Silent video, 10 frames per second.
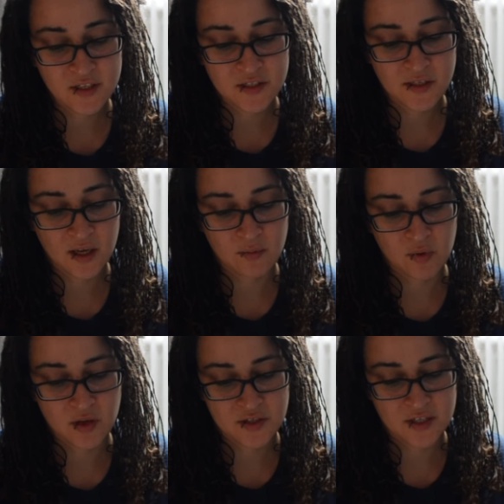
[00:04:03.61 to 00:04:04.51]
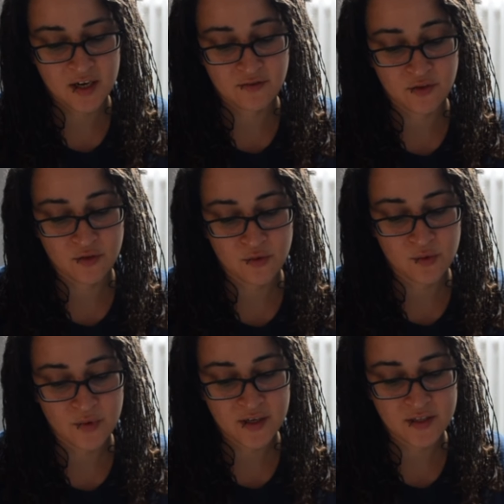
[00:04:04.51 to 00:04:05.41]
itching and blotchy after 3
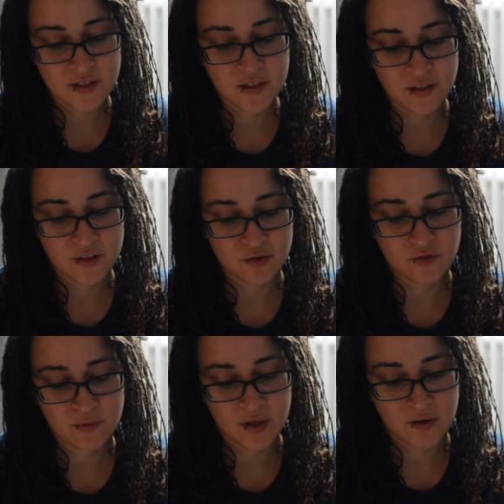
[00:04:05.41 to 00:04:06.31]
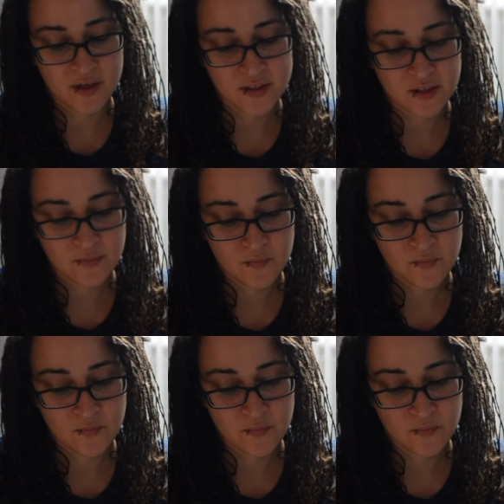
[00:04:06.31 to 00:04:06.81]
weeks, nearly drove me crazy.